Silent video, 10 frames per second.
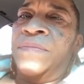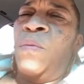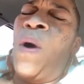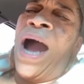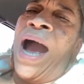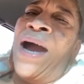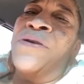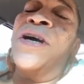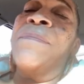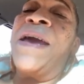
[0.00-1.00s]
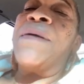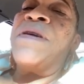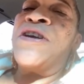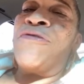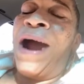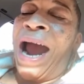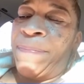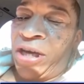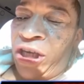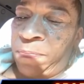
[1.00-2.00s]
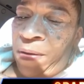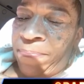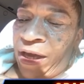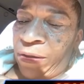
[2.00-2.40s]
Wow, you're gonna make me cry because my brother.